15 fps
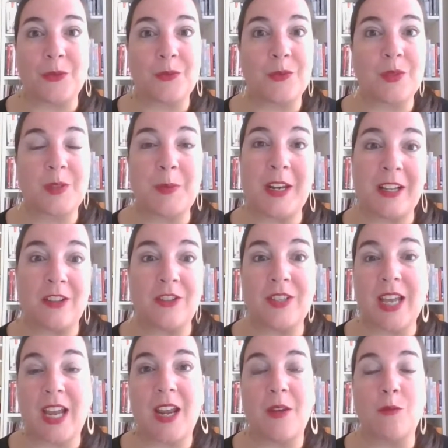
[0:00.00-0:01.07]
spending their
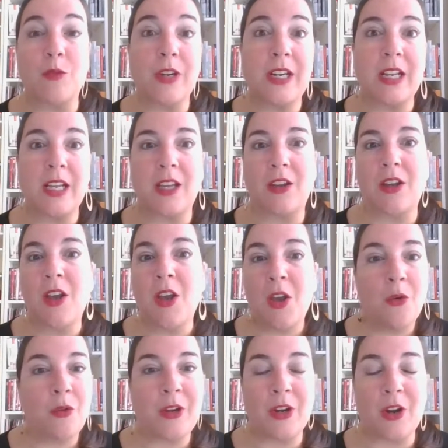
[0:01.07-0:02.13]
time reading,
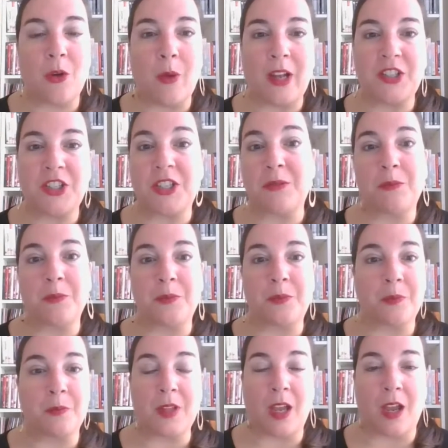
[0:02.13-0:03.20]
watching,
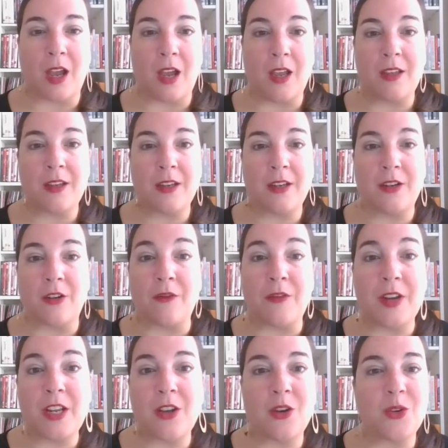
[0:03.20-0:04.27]

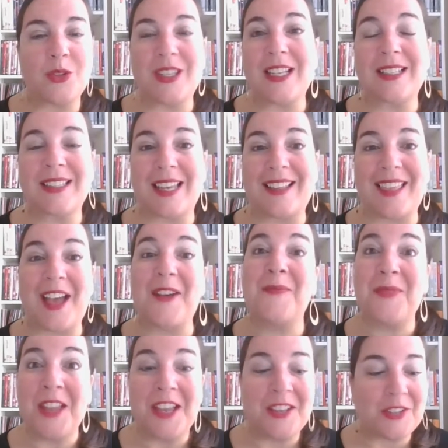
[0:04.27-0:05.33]
videos, things like that.
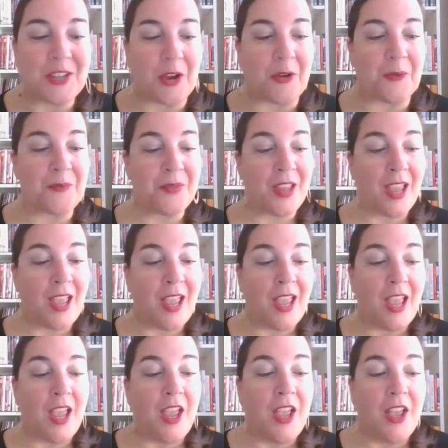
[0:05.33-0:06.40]
So
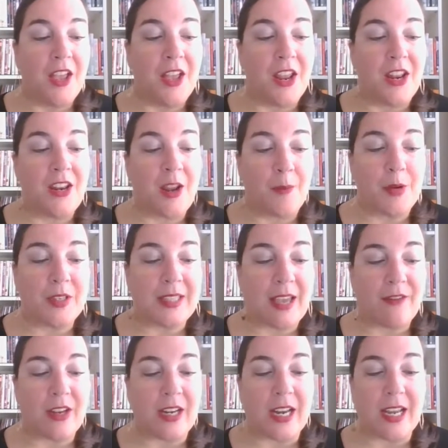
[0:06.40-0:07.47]
number
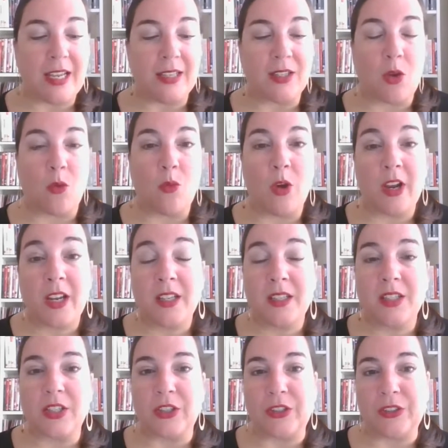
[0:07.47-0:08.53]
seven is, what
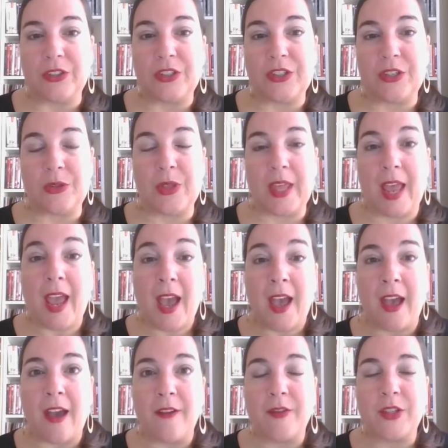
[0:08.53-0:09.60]
concerns do they
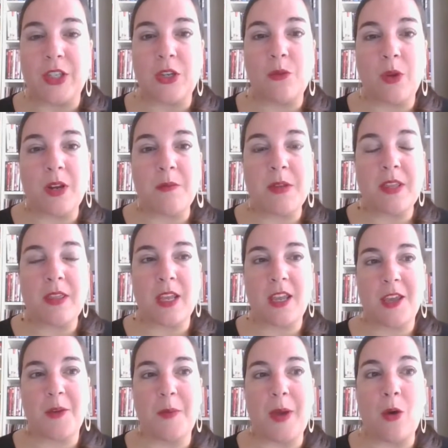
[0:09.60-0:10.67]
have? So you want to be
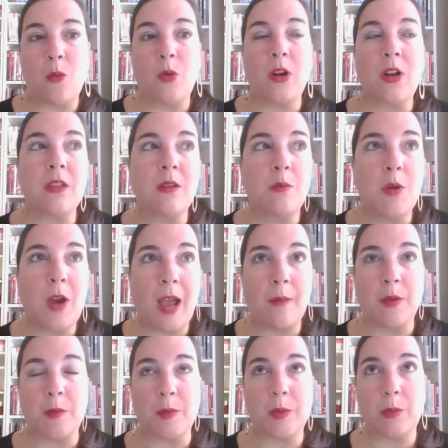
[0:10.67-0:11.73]
thinking about, what are the
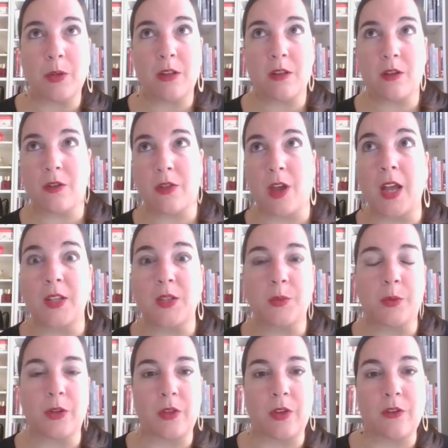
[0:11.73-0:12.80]
problems? What are their thoughts?
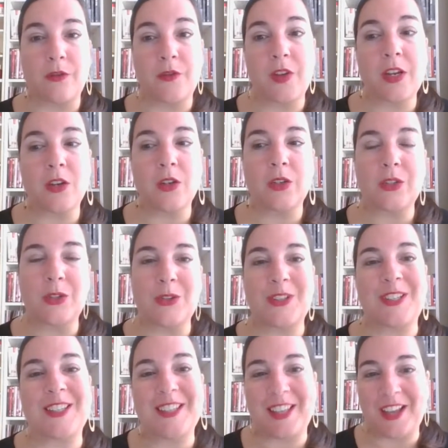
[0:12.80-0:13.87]
What are their fears? So
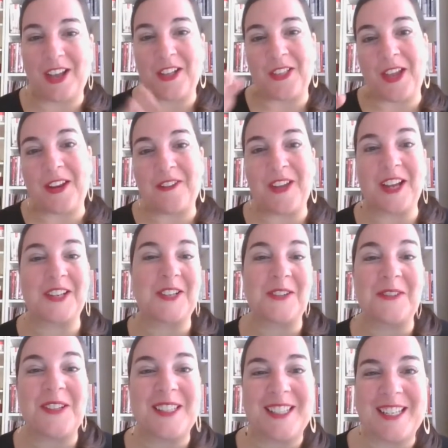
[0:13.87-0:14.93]
this is a lot of extra
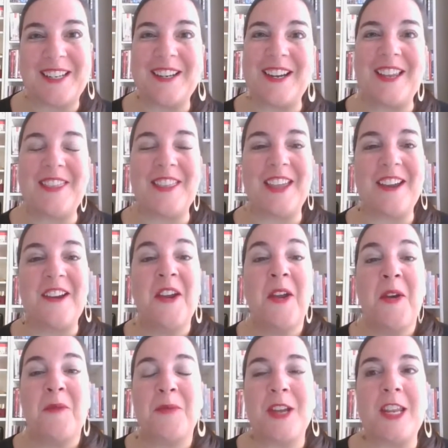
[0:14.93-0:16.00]
ones here and there,
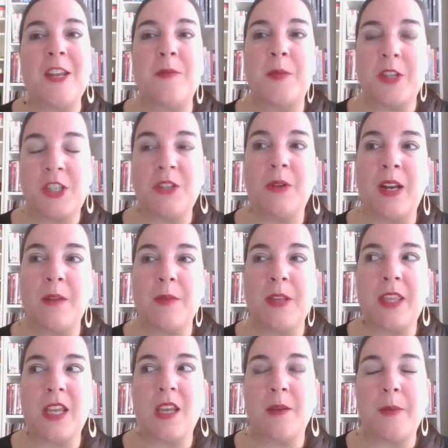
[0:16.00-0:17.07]
but you want to be
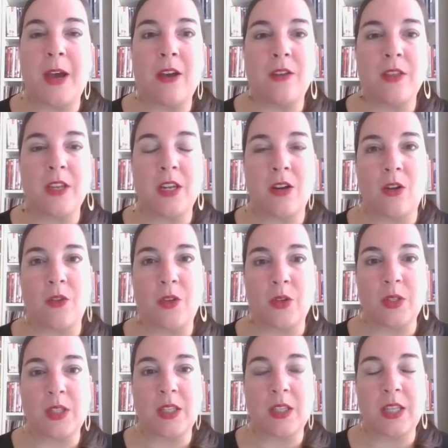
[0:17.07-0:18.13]
thinking about,
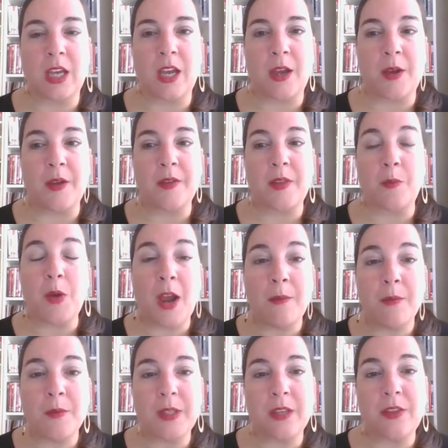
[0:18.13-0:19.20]
those, the
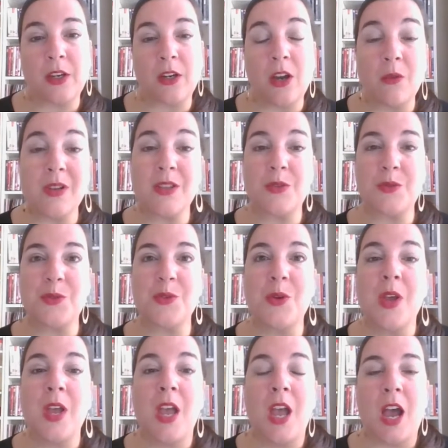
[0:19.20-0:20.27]
problems that they're going through.
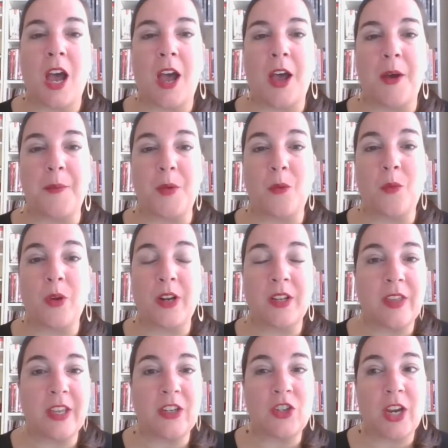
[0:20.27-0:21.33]
What are
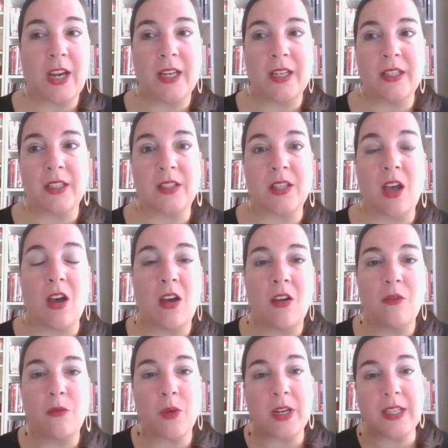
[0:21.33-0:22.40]
they trying to
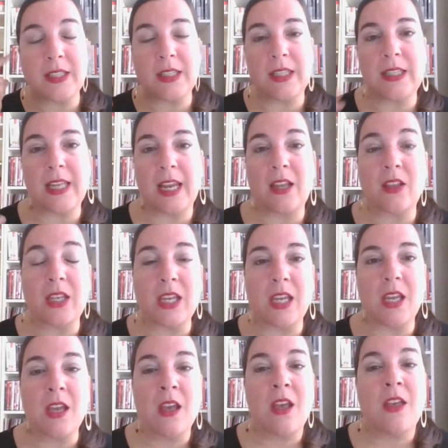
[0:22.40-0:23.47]
solve? What is the
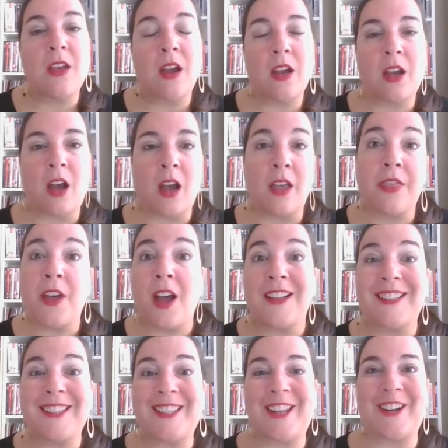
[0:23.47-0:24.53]
daily
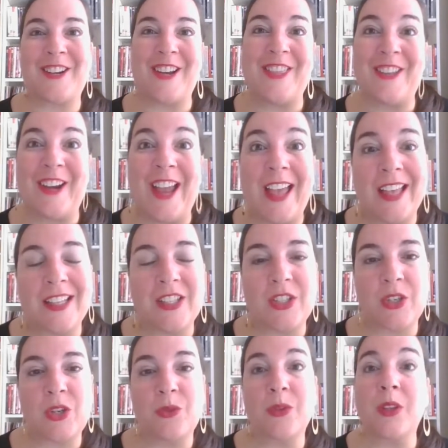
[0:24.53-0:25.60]
thoughts that are in their head? So
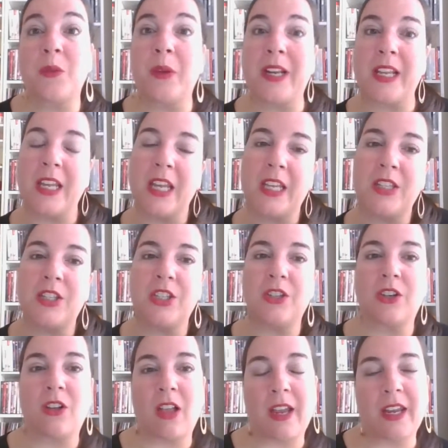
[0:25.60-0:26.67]
you really want to get into
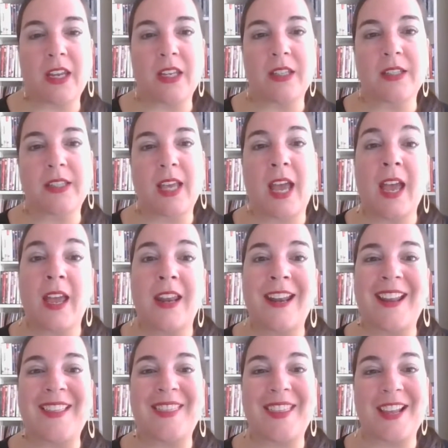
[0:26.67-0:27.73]
your client's head
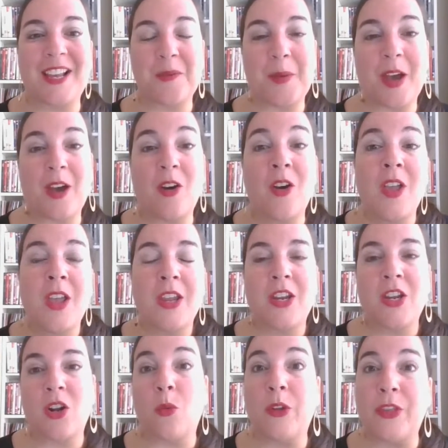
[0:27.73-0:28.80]
and think about,
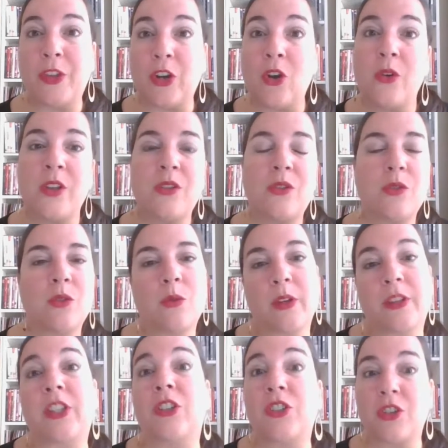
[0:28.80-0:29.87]
what they're going through,
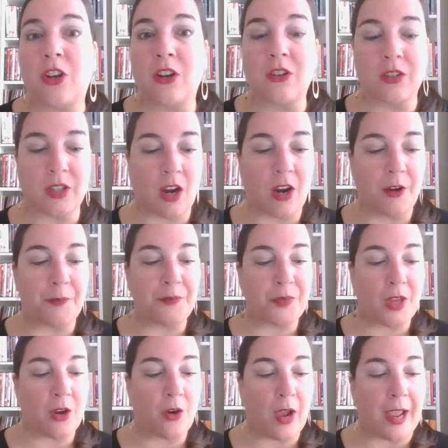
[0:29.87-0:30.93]
what their struggles are.
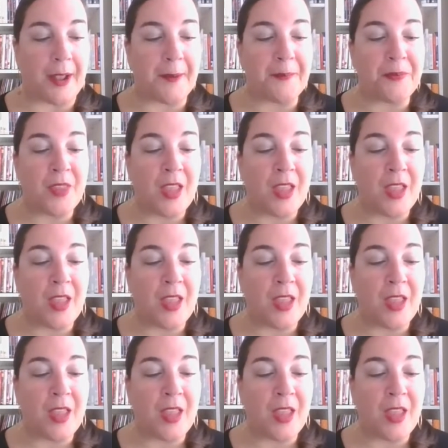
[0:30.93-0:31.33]
Okay.